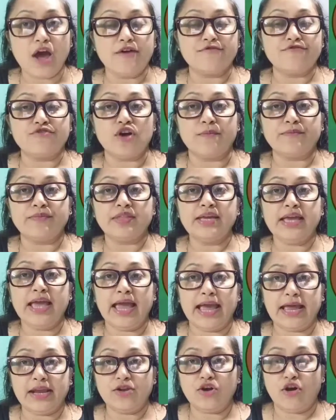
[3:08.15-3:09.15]
from the
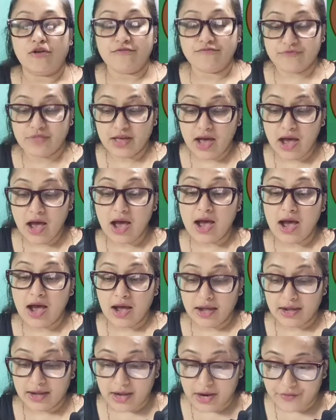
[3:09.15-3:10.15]
head of the
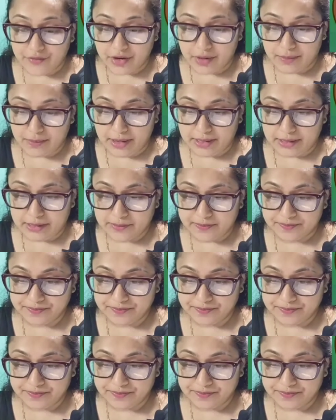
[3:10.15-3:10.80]
government.